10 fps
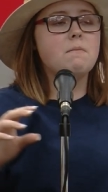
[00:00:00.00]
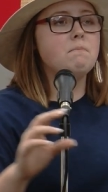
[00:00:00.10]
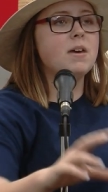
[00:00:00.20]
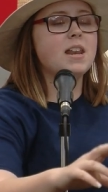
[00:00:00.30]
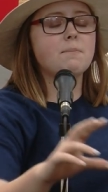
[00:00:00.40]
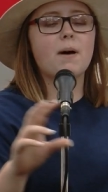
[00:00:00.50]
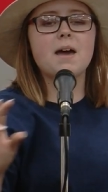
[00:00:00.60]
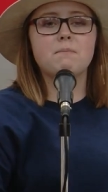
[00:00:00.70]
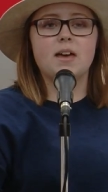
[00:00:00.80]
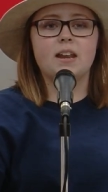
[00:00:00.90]
minute
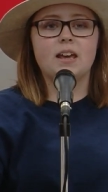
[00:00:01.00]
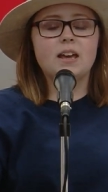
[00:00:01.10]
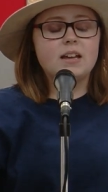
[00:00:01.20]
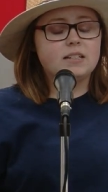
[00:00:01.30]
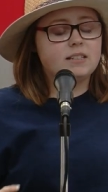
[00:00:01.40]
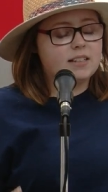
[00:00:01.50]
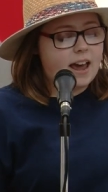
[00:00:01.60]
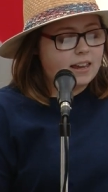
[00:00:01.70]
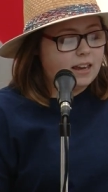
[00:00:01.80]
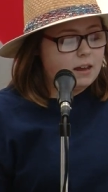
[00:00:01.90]
by minute,
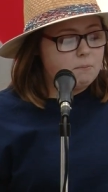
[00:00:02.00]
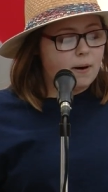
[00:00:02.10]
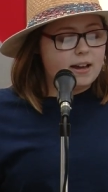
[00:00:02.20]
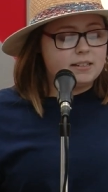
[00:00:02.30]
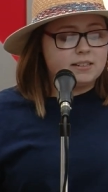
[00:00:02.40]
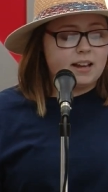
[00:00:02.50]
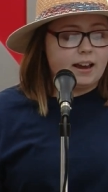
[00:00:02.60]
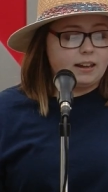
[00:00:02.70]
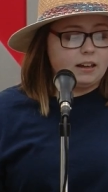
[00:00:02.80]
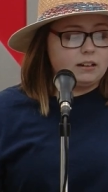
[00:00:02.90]
second by
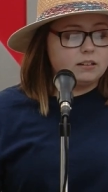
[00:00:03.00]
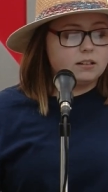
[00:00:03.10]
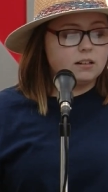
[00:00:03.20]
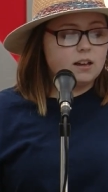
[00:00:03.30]
second.